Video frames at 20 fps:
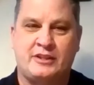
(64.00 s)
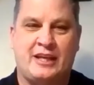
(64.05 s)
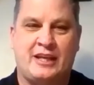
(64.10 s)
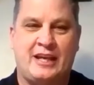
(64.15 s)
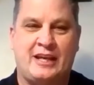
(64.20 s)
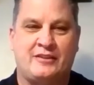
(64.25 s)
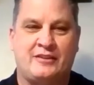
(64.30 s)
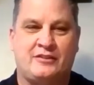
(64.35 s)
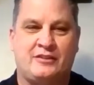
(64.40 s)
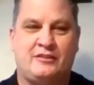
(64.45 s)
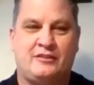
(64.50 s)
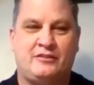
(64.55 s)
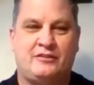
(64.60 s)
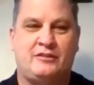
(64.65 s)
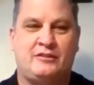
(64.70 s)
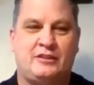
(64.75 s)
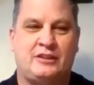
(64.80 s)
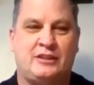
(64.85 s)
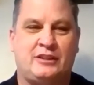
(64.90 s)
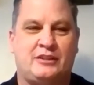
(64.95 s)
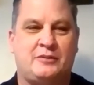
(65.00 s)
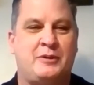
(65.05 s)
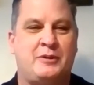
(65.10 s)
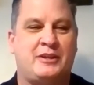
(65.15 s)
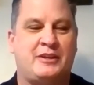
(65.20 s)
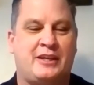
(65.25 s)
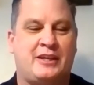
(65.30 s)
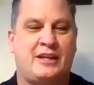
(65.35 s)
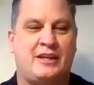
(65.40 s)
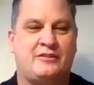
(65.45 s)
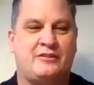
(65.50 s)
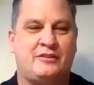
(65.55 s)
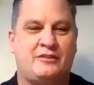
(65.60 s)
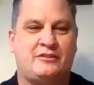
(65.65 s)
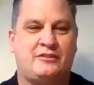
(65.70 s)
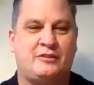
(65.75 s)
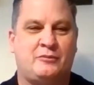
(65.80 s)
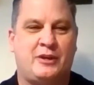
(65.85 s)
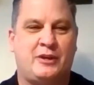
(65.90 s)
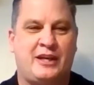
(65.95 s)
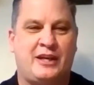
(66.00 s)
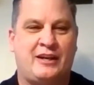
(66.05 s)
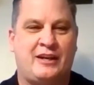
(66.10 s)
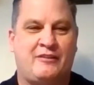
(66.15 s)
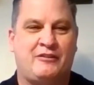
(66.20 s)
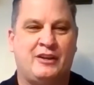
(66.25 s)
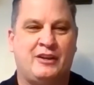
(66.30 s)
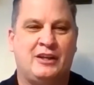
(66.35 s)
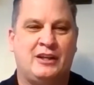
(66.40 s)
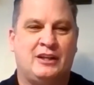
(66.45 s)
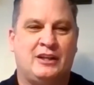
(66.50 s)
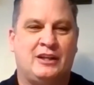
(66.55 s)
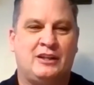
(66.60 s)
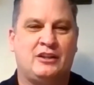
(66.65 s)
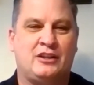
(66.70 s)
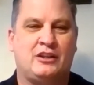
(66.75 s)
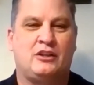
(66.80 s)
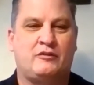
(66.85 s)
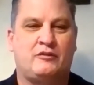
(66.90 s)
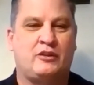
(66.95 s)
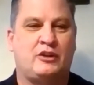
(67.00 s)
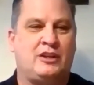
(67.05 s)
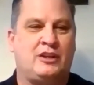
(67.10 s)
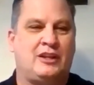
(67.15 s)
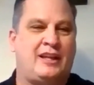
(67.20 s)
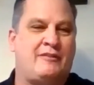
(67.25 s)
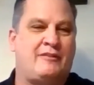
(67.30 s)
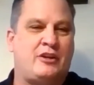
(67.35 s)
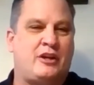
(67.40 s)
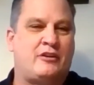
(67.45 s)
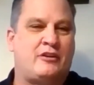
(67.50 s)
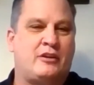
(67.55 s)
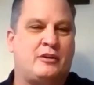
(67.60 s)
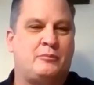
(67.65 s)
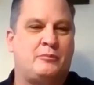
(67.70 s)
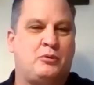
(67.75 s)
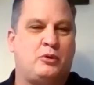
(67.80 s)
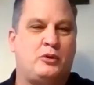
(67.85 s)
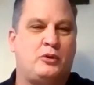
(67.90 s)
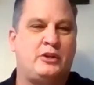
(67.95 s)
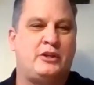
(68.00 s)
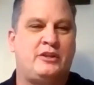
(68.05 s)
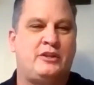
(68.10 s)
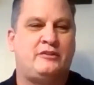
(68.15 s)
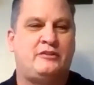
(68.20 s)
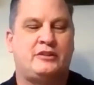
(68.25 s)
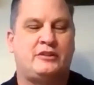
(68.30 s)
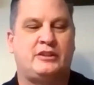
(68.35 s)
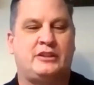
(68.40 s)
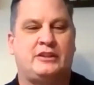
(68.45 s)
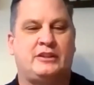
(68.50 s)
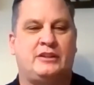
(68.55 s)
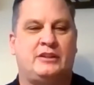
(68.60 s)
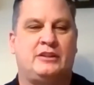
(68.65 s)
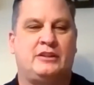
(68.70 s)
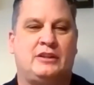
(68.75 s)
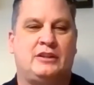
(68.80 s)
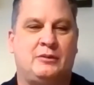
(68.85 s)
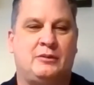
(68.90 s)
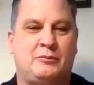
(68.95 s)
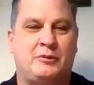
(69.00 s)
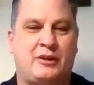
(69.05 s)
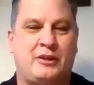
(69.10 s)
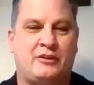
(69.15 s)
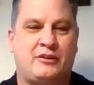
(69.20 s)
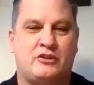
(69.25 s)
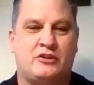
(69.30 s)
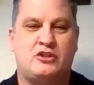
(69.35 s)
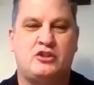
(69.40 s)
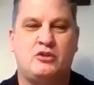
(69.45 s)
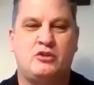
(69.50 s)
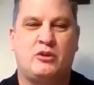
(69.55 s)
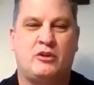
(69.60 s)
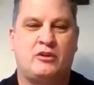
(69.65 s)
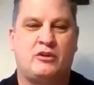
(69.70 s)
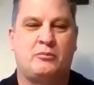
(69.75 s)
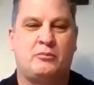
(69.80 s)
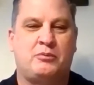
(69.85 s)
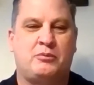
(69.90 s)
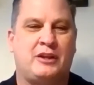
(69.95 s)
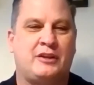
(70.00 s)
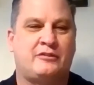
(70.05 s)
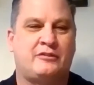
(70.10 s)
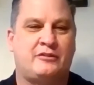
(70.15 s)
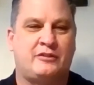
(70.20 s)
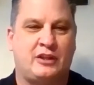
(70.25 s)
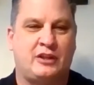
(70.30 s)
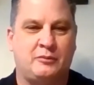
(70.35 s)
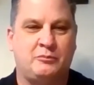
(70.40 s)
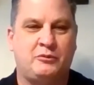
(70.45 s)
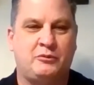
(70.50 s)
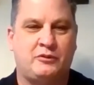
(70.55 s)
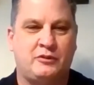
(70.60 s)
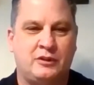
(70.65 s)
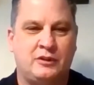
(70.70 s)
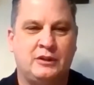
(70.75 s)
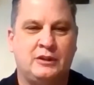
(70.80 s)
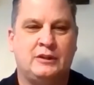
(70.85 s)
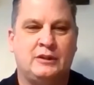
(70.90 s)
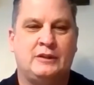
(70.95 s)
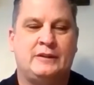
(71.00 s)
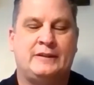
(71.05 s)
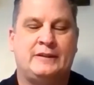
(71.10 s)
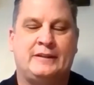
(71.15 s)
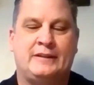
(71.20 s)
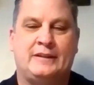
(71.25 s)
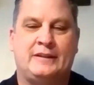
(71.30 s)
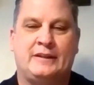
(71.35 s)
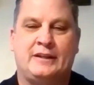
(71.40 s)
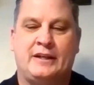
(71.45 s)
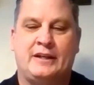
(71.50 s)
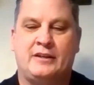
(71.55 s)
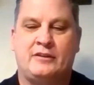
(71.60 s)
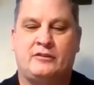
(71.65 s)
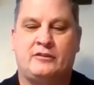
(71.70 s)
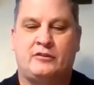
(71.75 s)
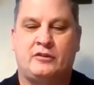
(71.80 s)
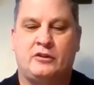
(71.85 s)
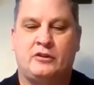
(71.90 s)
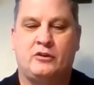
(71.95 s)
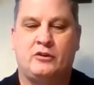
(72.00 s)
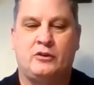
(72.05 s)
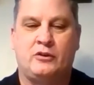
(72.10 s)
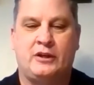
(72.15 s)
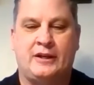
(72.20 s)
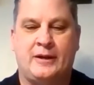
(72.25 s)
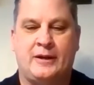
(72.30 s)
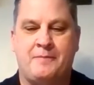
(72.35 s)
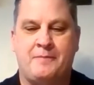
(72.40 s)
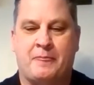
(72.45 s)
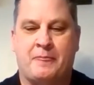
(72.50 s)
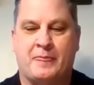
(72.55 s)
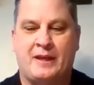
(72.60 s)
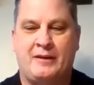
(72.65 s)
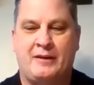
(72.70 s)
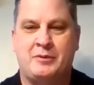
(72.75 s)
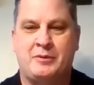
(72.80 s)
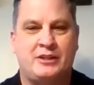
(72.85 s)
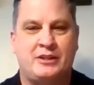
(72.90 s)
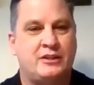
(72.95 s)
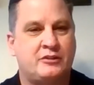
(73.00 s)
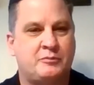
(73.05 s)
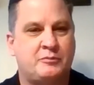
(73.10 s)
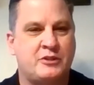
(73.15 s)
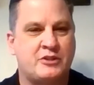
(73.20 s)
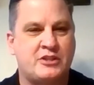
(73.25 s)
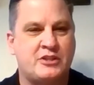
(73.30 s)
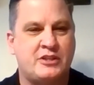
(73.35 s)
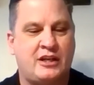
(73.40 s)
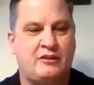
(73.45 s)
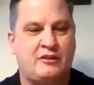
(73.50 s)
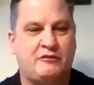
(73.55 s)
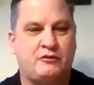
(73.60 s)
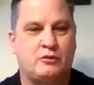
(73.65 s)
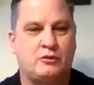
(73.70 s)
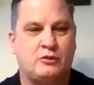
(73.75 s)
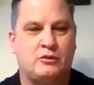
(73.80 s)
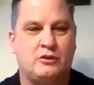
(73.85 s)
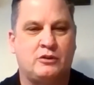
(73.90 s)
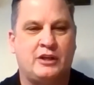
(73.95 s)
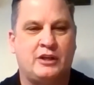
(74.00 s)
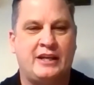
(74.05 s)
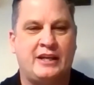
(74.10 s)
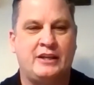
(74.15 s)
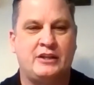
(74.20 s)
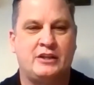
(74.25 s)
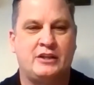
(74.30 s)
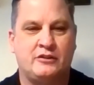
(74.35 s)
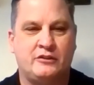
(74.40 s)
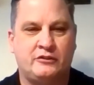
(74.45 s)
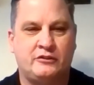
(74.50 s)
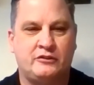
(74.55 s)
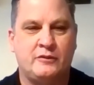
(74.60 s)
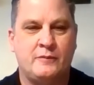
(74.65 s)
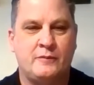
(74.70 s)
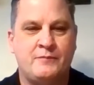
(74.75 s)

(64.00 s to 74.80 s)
Kansas, Topeka, Kansas. And we have a little over 1,100 employees and another 200 plus subs. And so I've been in this position now for 8 years.